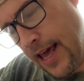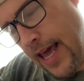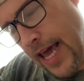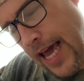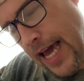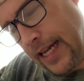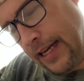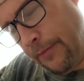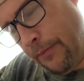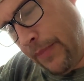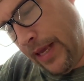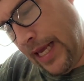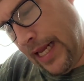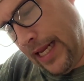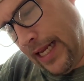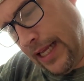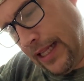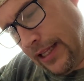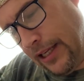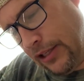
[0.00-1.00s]
and
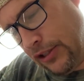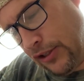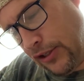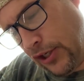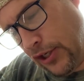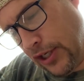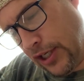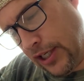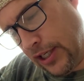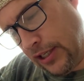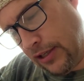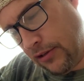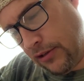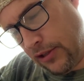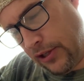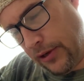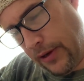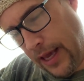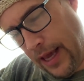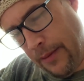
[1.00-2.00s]
immediately took
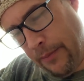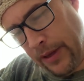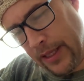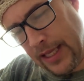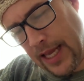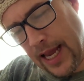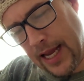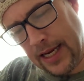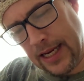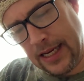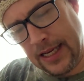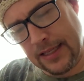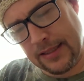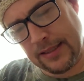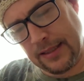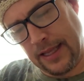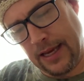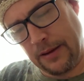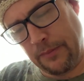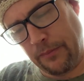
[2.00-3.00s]
to imitating his
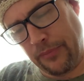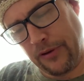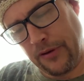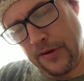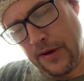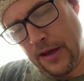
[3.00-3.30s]
limp,